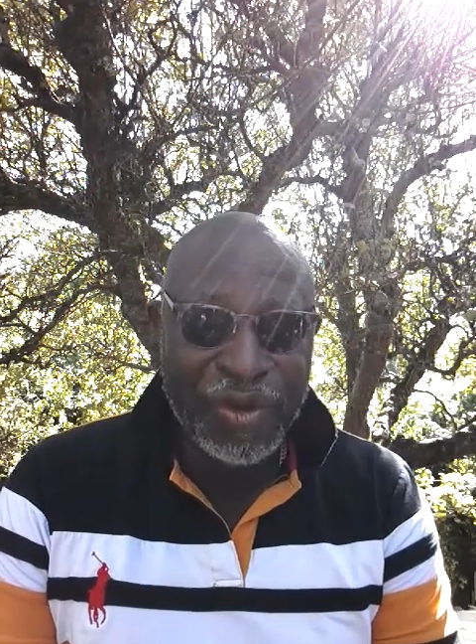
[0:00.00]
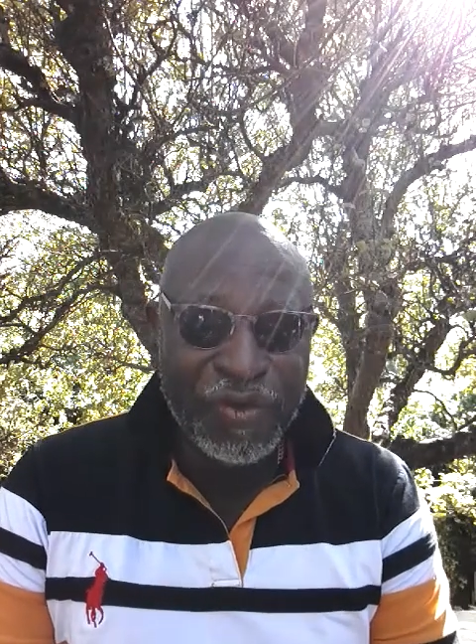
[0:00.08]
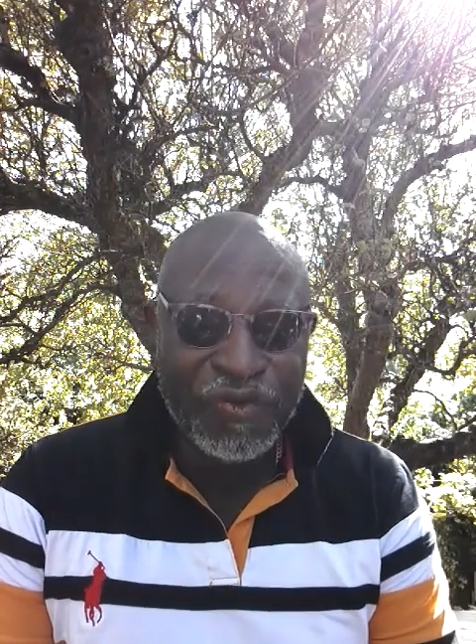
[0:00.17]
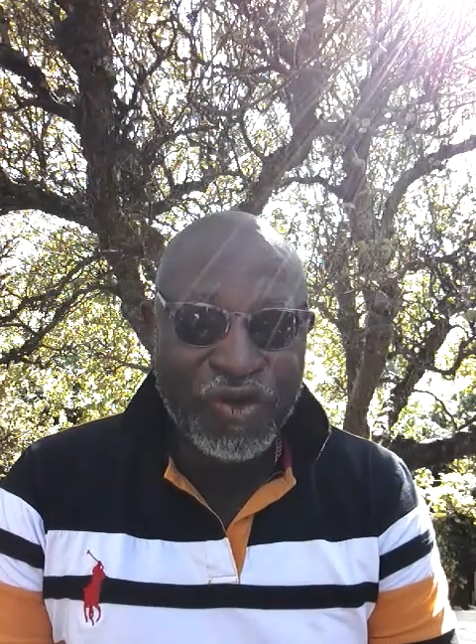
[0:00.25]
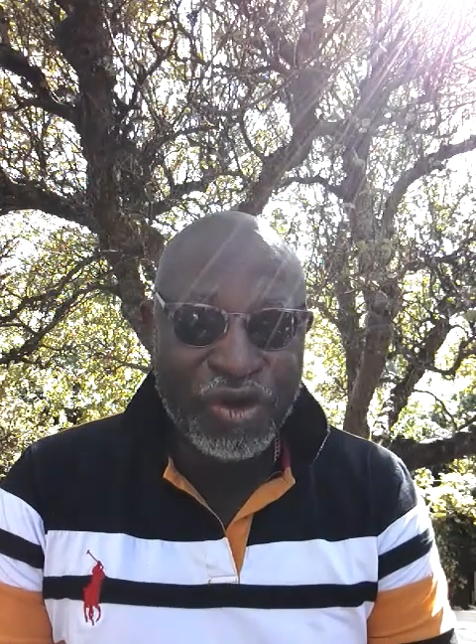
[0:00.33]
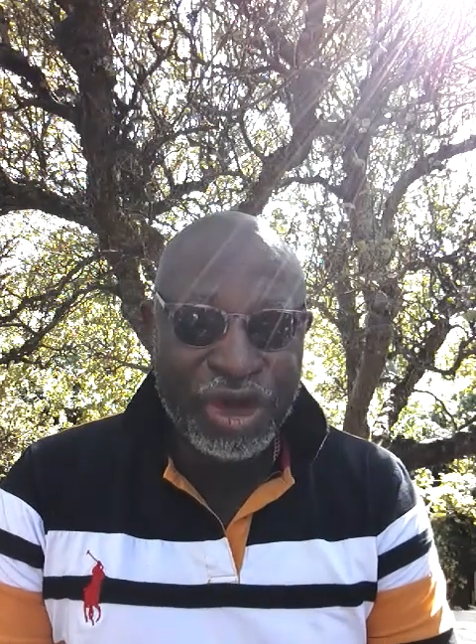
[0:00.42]

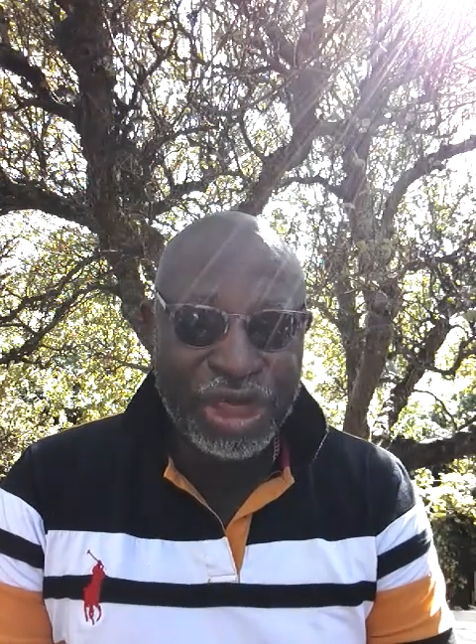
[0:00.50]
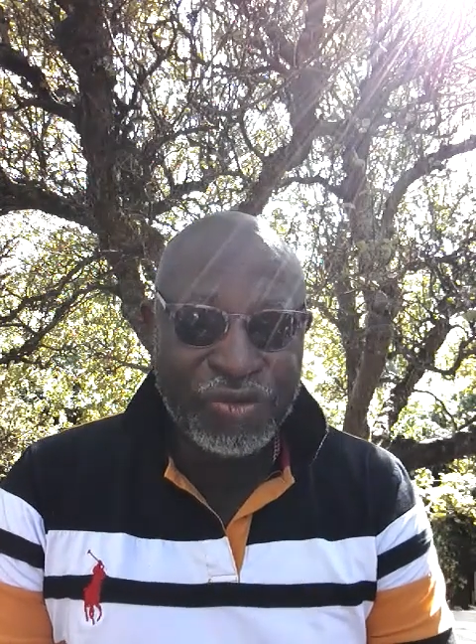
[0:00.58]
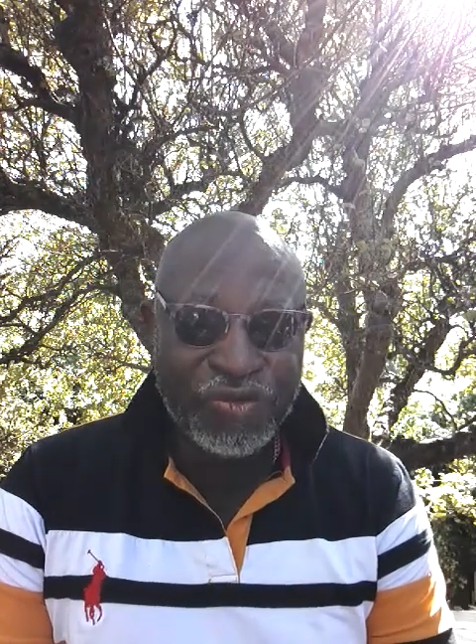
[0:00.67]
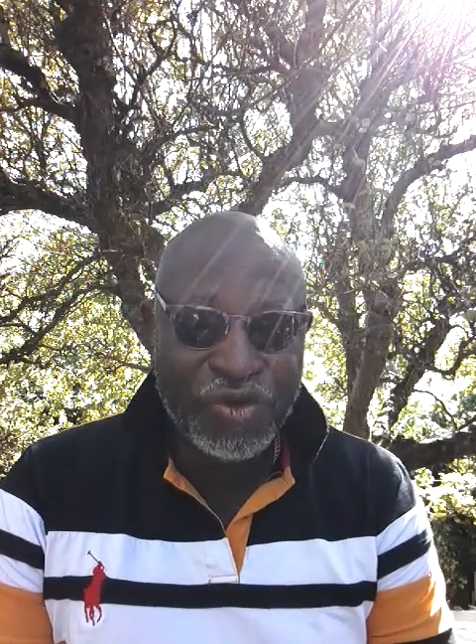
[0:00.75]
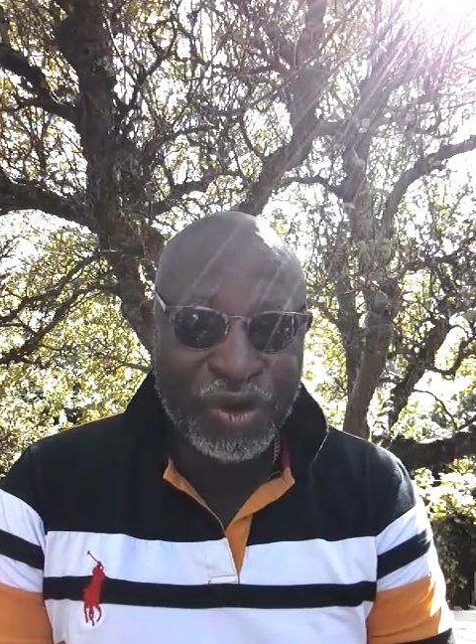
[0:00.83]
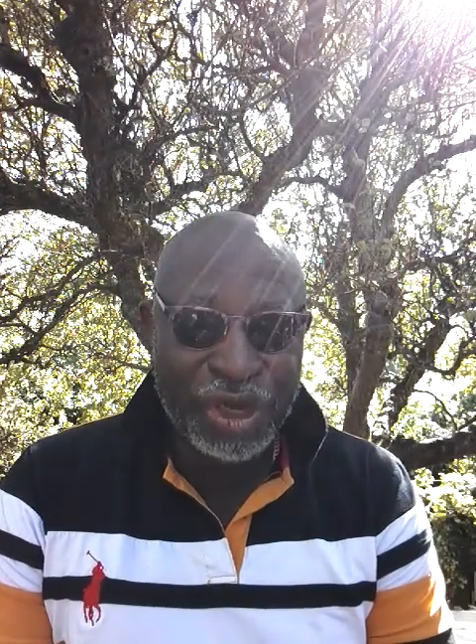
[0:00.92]

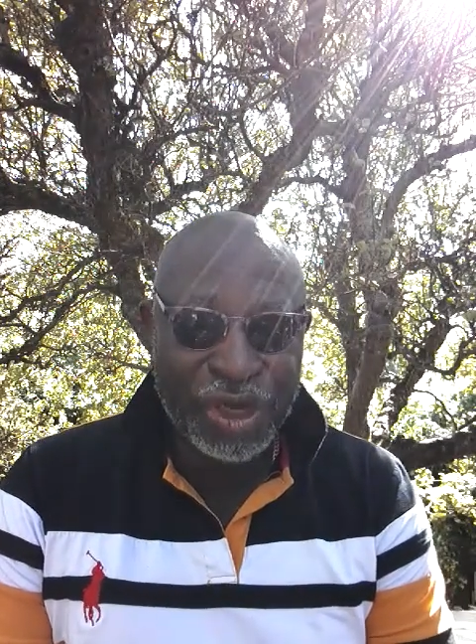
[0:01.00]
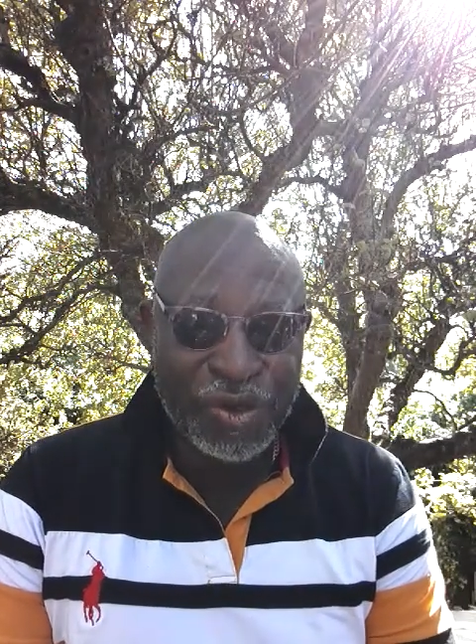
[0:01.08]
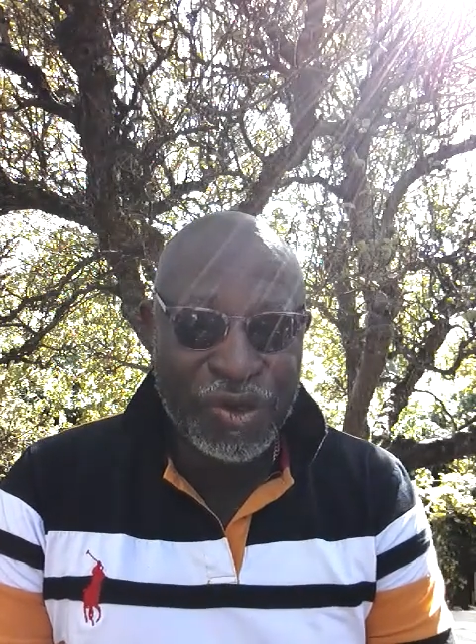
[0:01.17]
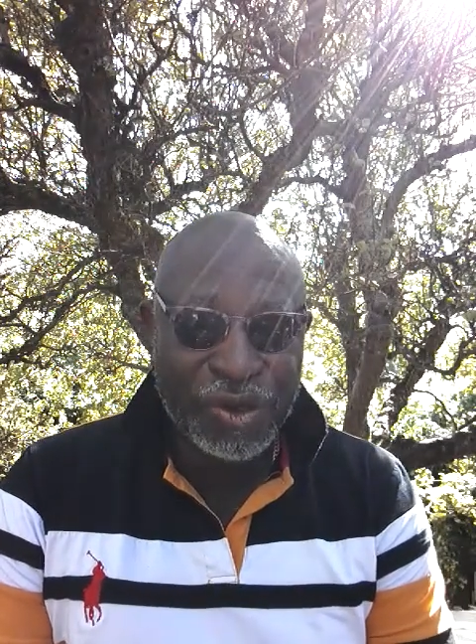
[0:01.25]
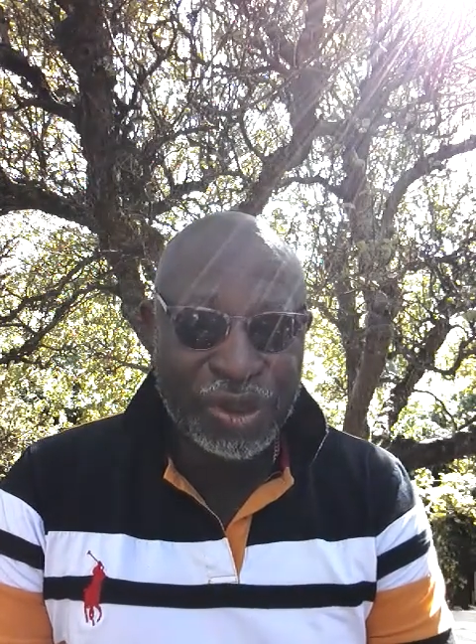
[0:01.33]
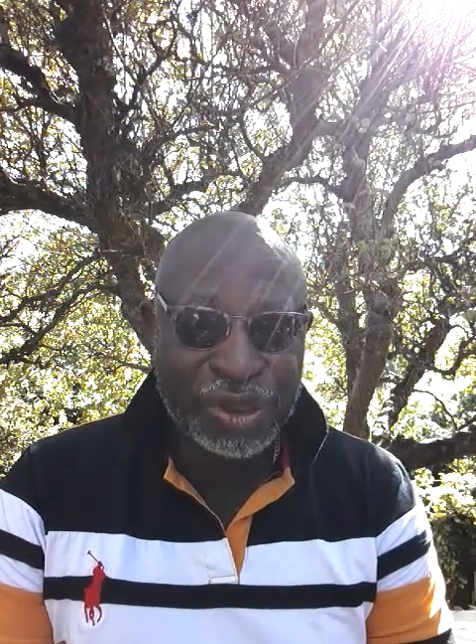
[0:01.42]
foreign
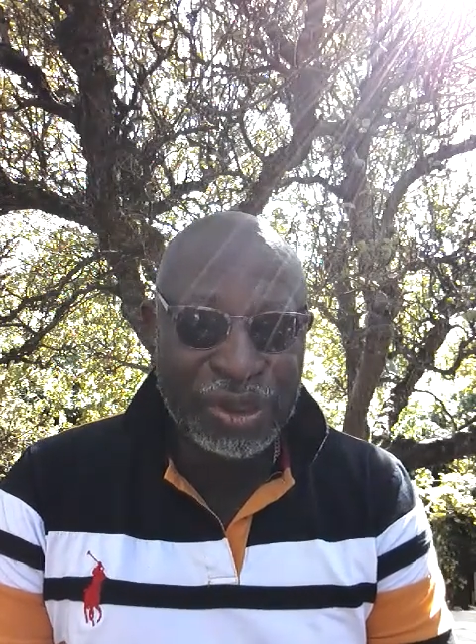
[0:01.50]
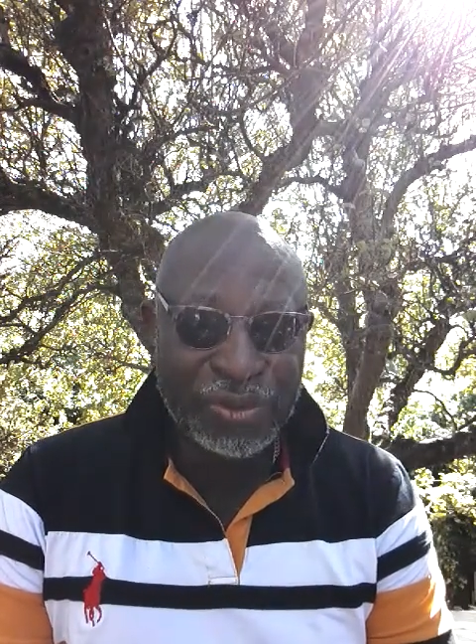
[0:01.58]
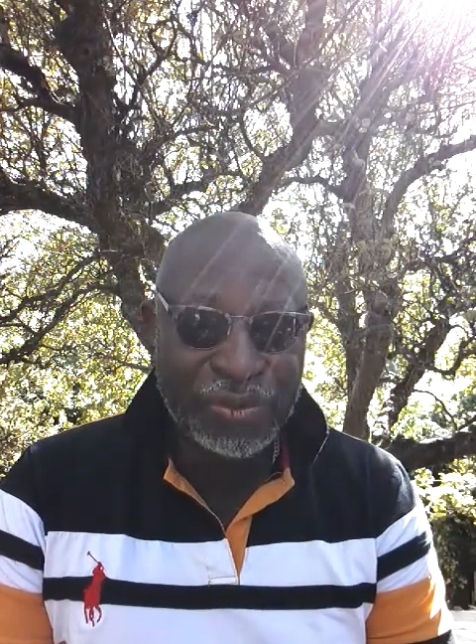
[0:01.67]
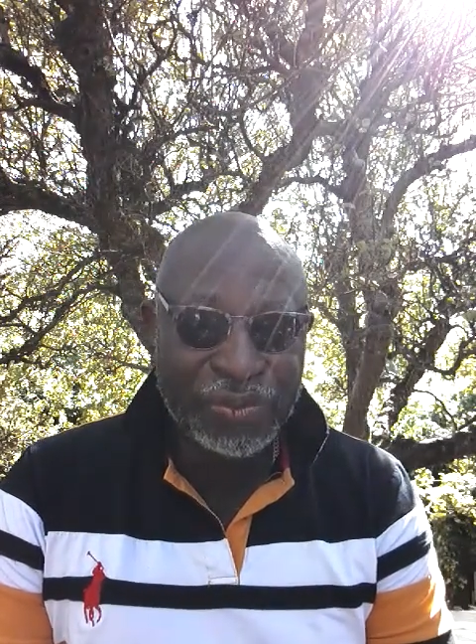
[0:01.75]
gods.